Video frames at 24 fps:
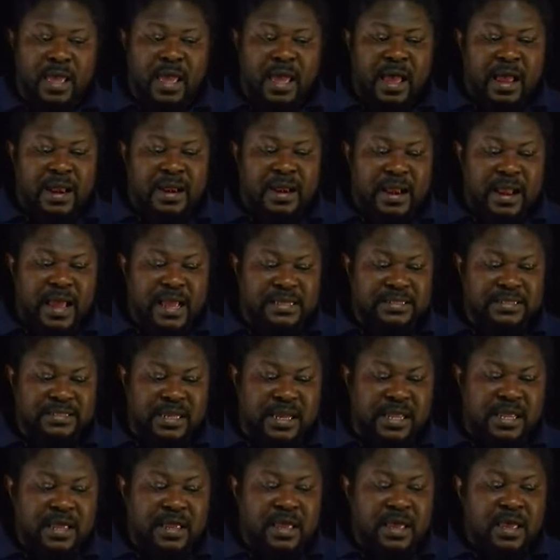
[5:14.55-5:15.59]
And
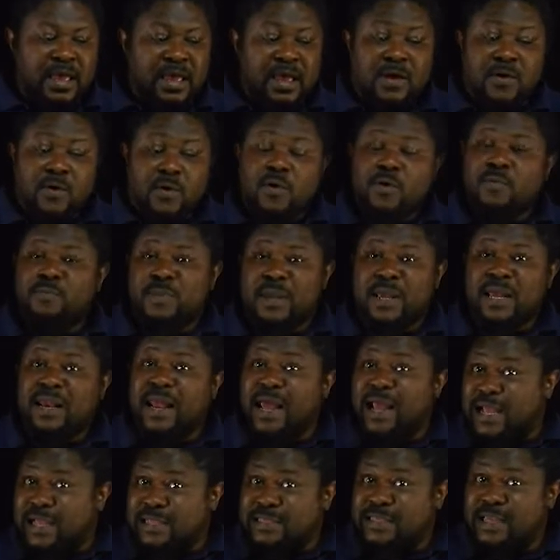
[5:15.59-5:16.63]
lastly, it could be,
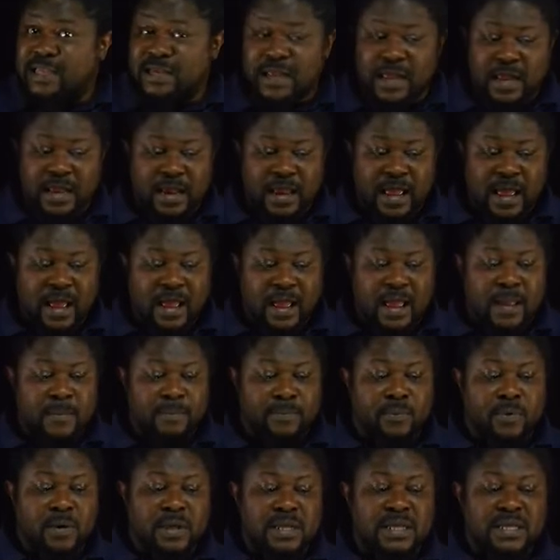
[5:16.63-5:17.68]
like I said earlier,
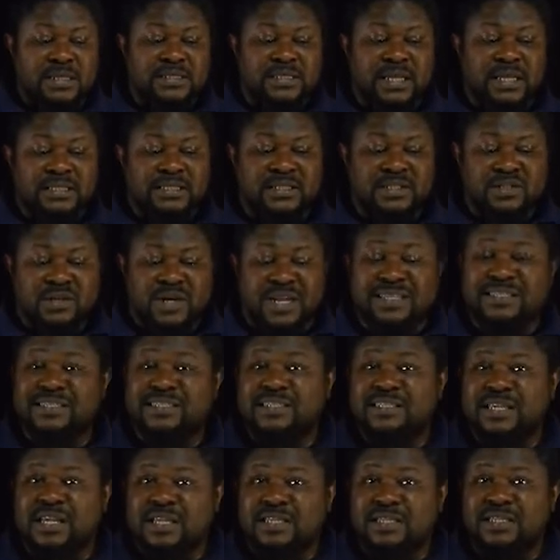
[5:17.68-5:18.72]
employees that
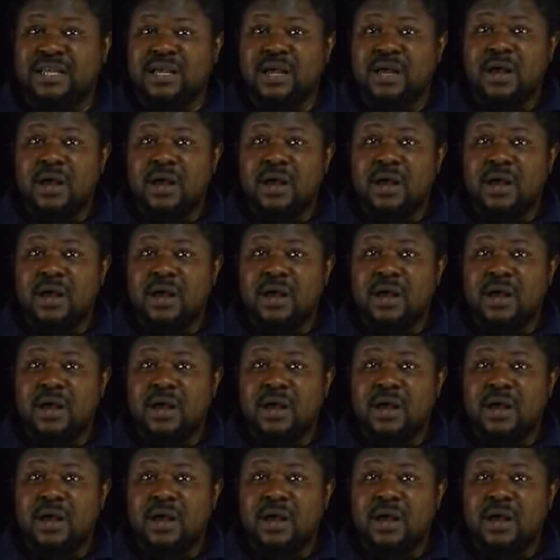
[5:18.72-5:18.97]
transit